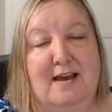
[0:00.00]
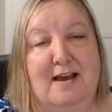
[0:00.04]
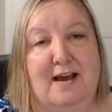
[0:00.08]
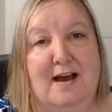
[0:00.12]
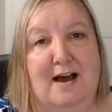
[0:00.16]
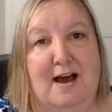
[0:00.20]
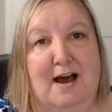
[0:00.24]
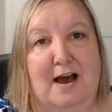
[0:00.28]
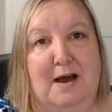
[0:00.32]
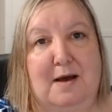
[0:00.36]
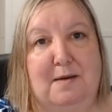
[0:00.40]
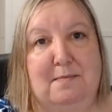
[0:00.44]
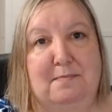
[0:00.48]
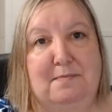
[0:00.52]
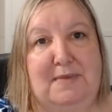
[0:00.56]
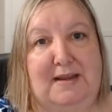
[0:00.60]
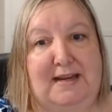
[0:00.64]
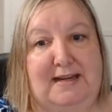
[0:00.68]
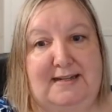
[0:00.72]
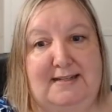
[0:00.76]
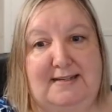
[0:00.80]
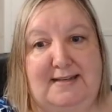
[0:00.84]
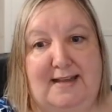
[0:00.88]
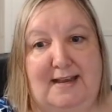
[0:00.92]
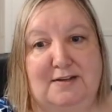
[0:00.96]

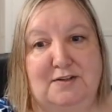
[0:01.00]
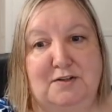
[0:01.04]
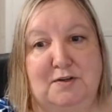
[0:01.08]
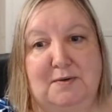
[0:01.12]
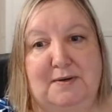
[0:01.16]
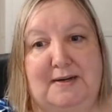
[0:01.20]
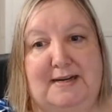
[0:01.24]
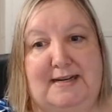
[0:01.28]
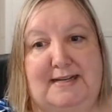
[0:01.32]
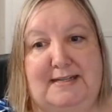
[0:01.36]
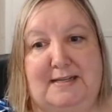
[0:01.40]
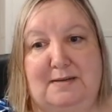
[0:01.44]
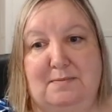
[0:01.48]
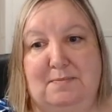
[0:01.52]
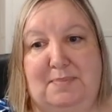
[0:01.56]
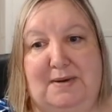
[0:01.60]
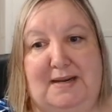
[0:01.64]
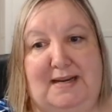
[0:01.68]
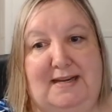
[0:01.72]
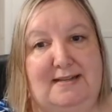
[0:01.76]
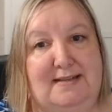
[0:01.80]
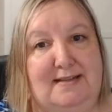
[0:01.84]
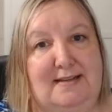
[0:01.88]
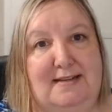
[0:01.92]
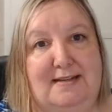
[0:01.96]
accessories and
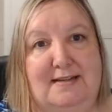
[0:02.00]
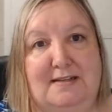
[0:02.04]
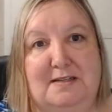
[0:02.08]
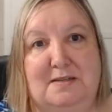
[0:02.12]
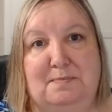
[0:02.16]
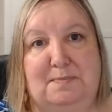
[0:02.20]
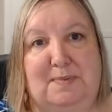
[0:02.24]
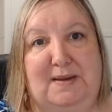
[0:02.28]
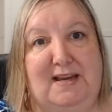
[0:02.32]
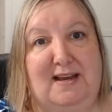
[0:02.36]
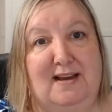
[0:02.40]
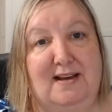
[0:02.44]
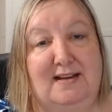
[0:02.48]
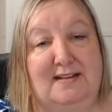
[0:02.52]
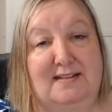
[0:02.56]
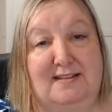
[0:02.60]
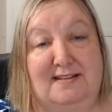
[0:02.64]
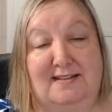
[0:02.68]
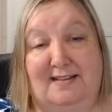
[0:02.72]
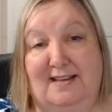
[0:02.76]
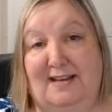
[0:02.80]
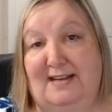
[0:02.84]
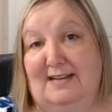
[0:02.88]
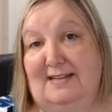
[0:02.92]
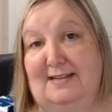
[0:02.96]
pieces because
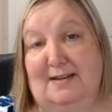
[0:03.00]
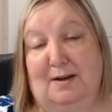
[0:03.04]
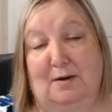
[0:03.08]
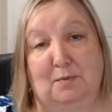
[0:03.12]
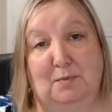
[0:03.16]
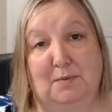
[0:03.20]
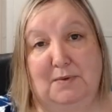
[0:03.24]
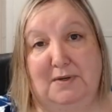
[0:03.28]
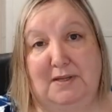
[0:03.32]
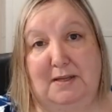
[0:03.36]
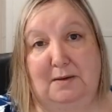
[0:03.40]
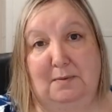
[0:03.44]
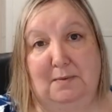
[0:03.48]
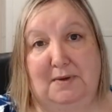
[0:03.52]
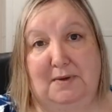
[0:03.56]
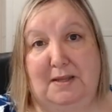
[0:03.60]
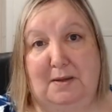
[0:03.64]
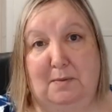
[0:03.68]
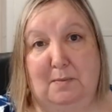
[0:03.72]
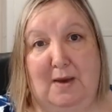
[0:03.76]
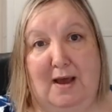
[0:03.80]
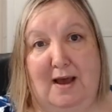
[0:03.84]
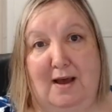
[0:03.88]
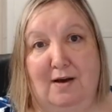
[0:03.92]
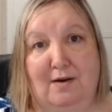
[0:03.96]
they sell really, really
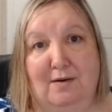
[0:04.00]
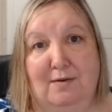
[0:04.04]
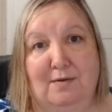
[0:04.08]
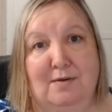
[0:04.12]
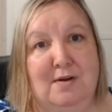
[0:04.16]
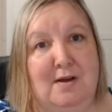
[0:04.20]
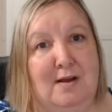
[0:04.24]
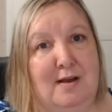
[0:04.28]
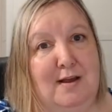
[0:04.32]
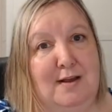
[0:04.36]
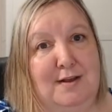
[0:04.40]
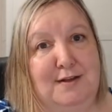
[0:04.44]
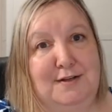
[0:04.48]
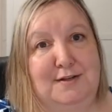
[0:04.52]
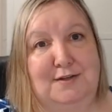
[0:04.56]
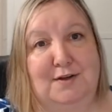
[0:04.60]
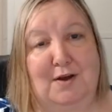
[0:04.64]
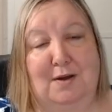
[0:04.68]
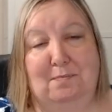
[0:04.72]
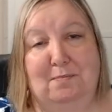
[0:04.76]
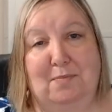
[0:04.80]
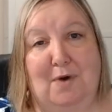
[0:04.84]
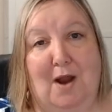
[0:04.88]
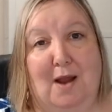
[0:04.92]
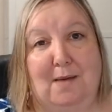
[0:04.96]
well. So I
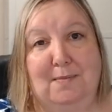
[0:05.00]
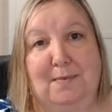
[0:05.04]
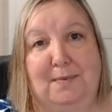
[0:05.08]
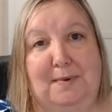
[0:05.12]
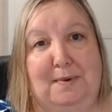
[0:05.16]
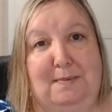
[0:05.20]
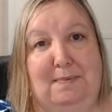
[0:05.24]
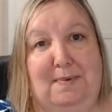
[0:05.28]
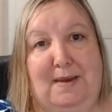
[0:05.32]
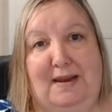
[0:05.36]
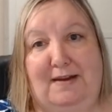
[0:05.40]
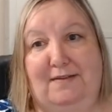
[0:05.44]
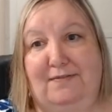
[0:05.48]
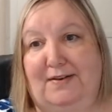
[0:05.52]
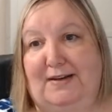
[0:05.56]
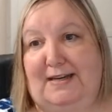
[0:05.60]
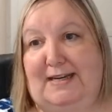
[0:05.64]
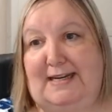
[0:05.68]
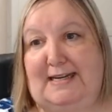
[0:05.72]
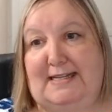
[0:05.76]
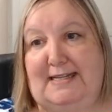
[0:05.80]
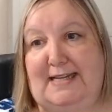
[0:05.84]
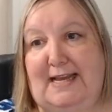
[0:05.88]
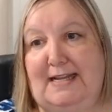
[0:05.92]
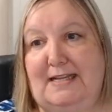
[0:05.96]
probably paid 50
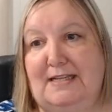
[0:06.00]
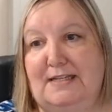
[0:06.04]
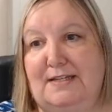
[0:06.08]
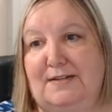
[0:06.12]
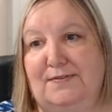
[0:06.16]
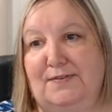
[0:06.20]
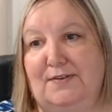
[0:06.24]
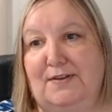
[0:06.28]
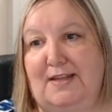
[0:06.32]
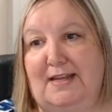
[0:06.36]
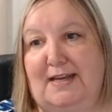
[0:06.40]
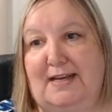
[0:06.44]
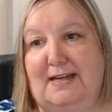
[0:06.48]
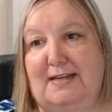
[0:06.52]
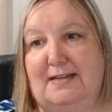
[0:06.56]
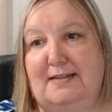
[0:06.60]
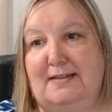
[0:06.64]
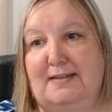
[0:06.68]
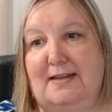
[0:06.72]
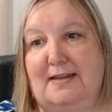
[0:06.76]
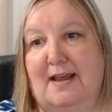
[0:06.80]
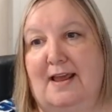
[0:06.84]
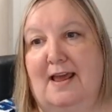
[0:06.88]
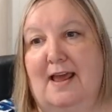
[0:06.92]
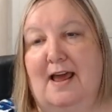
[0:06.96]
cents for
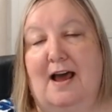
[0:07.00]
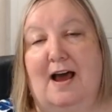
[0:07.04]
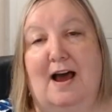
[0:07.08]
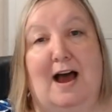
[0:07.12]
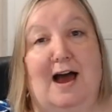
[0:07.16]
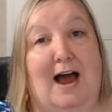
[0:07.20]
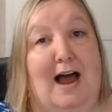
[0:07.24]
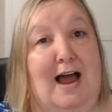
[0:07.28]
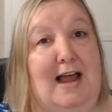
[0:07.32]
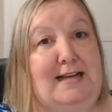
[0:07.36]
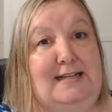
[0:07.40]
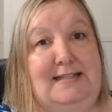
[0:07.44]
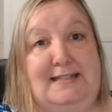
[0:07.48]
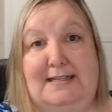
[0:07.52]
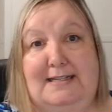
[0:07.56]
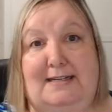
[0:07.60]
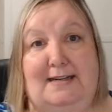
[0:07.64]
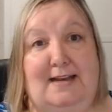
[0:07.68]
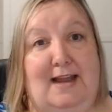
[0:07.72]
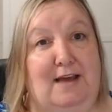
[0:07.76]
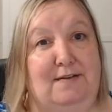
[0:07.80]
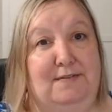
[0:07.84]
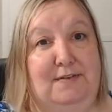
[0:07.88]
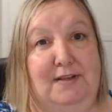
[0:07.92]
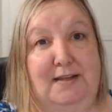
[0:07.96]
this. I didn't
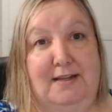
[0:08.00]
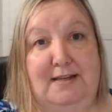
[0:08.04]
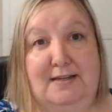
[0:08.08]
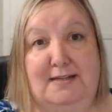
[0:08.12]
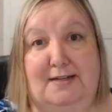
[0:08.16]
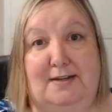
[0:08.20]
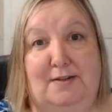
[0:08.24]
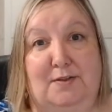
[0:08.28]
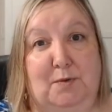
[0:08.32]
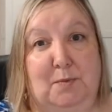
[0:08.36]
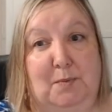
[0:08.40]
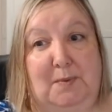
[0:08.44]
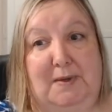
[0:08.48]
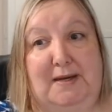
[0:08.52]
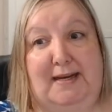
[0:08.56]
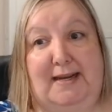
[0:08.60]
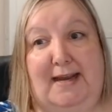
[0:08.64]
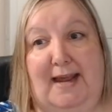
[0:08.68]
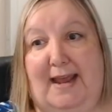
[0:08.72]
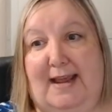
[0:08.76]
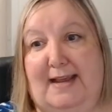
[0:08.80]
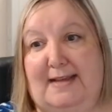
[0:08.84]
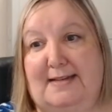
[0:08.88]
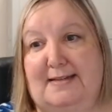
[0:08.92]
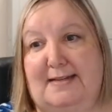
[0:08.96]
have it listed 3
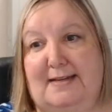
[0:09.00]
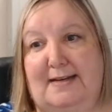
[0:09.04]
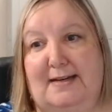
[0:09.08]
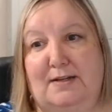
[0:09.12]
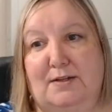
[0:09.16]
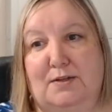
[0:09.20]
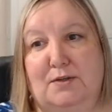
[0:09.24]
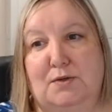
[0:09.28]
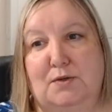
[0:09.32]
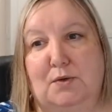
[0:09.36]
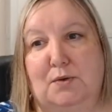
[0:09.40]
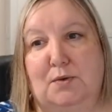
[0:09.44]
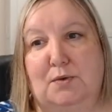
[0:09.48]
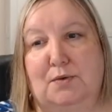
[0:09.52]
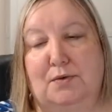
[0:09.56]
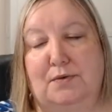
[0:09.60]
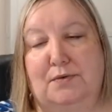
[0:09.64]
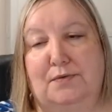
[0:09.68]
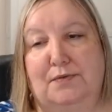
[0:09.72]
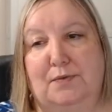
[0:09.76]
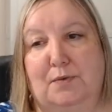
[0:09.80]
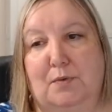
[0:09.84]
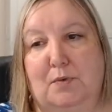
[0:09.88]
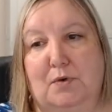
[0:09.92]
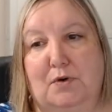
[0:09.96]
days, and it sold
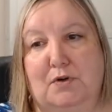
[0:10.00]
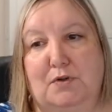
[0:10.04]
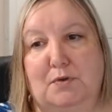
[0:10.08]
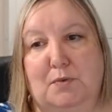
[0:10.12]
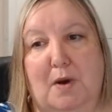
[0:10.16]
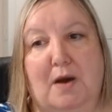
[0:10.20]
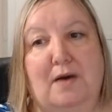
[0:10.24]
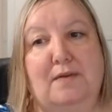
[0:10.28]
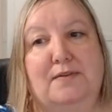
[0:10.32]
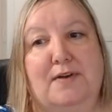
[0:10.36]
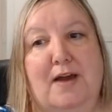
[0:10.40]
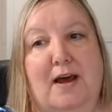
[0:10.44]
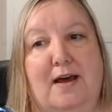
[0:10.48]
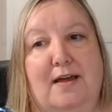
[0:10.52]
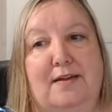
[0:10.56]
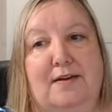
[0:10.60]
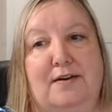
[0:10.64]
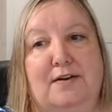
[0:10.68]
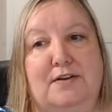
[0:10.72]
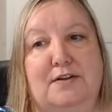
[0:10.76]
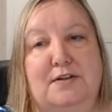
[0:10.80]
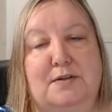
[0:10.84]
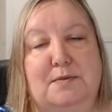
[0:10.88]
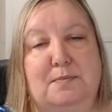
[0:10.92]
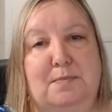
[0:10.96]
for
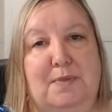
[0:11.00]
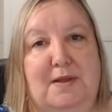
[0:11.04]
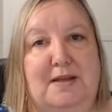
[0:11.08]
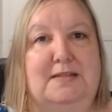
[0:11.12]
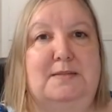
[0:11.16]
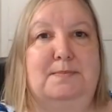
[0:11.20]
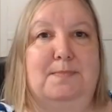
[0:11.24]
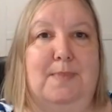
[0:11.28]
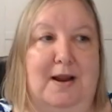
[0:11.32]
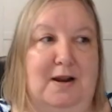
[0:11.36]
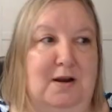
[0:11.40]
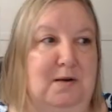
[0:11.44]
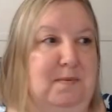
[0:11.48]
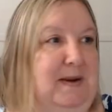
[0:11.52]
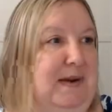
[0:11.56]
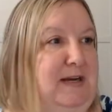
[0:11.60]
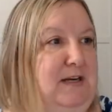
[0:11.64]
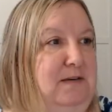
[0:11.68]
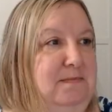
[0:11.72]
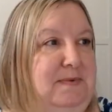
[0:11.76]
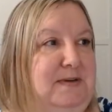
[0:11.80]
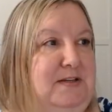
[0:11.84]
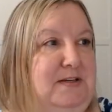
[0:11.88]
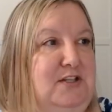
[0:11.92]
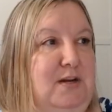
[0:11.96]
$12 plus buyer paid
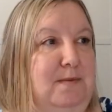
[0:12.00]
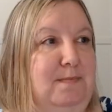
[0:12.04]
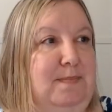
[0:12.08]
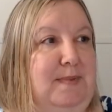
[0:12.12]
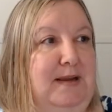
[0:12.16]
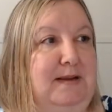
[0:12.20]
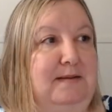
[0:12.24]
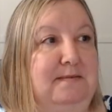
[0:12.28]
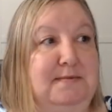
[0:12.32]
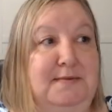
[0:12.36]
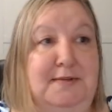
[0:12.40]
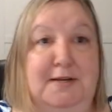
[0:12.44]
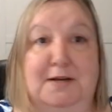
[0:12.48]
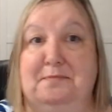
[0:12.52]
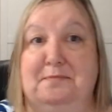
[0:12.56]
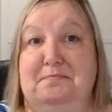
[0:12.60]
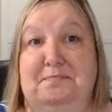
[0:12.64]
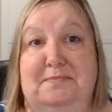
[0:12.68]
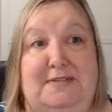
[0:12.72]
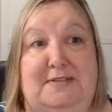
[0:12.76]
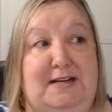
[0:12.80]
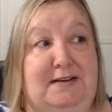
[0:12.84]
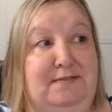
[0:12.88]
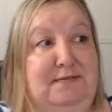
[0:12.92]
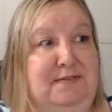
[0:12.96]
shipping. So
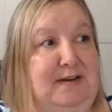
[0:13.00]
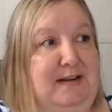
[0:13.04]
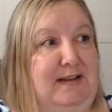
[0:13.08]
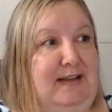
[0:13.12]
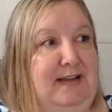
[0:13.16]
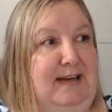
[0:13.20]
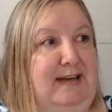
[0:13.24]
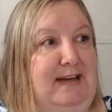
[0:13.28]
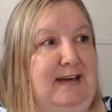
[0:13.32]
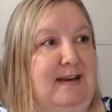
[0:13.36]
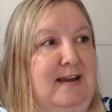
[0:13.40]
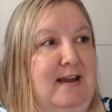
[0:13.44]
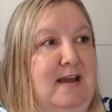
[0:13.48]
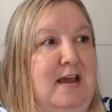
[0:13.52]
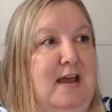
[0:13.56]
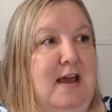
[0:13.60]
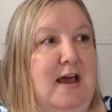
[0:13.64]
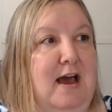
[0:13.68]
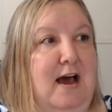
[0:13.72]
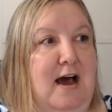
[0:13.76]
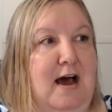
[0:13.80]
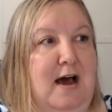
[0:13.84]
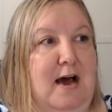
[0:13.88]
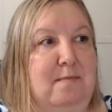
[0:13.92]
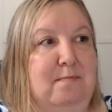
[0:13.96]
definitely
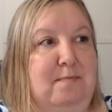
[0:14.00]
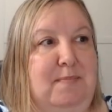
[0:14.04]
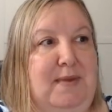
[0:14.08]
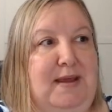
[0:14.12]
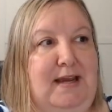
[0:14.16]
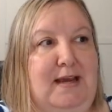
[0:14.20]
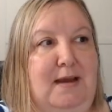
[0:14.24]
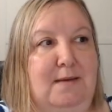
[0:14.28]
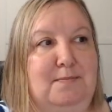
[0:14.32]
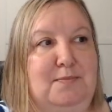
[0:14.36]
pick